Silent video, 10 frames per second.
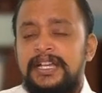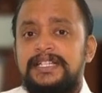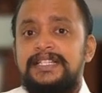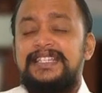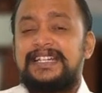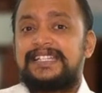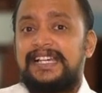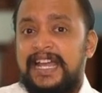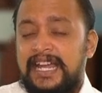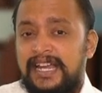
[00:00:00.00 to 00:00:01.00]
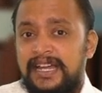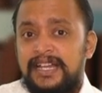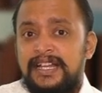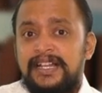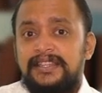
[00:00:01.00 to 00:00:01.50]
Just like
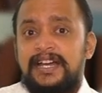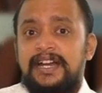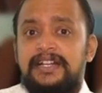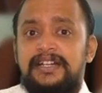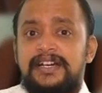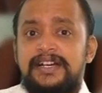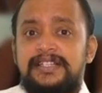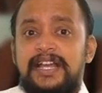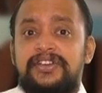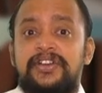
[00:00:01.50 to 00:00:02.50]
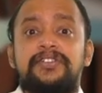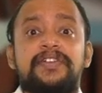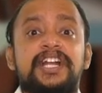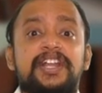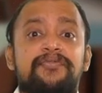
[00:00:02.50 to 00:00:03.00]
that uh, section
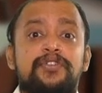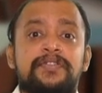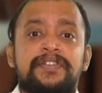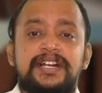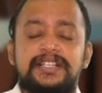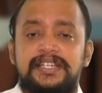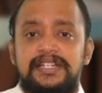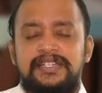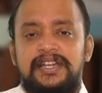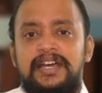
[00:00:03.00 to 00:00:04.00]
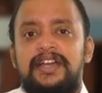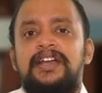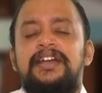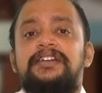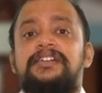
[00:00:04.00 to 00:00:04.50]
24 we discussed now
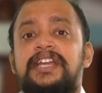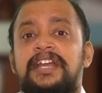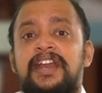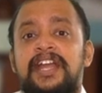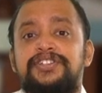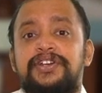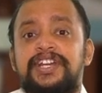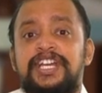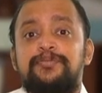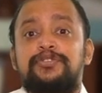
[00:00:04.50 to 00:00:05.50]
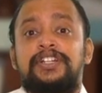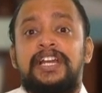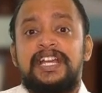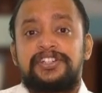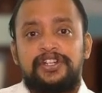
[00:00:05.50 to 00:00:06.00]
denaturing
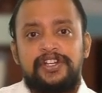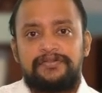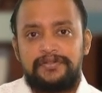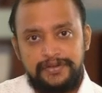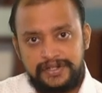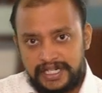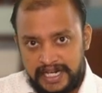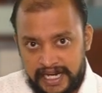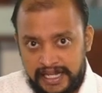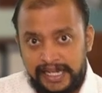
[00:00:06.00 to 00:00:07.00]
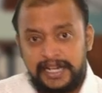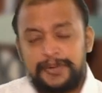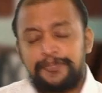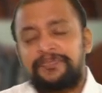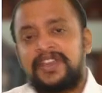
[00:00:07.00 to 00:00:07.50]
mutilation of goods like
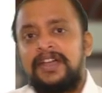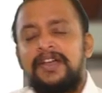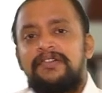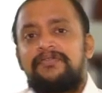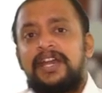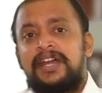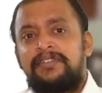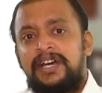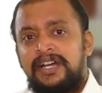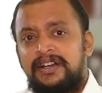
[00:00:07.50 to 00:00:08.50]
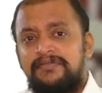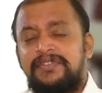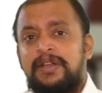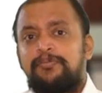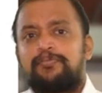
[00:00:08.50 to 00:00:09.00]
that whenever
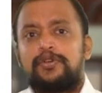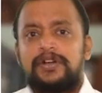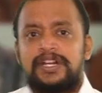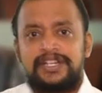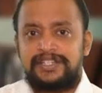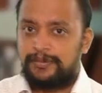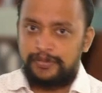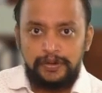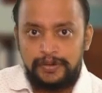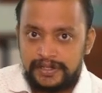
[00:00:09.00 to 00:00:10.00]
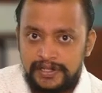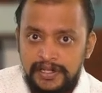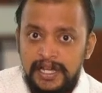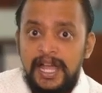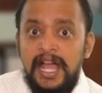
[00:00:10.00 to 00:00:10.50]
we imported some
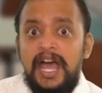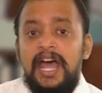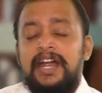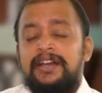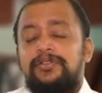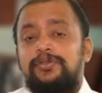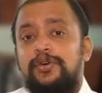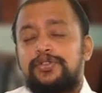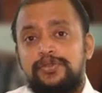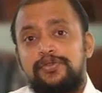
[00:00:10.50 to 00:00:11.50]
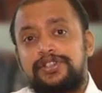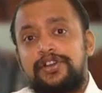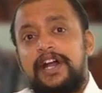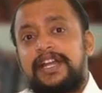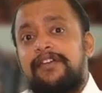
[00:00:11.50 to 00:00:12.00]
goods and those goods
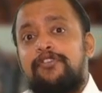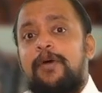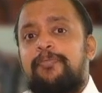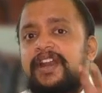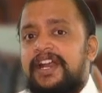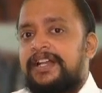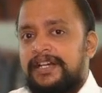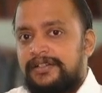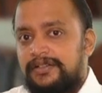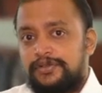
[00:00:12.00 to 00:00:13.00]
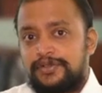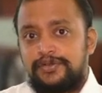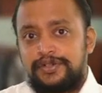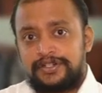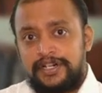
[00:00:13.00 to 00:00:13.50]
got evaporated. Those
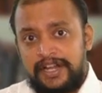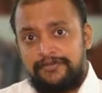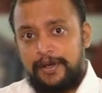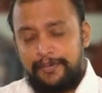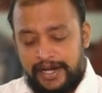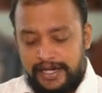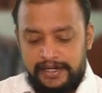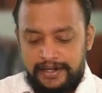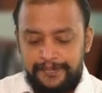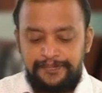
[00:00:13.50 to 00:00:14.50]
goods got evaporated.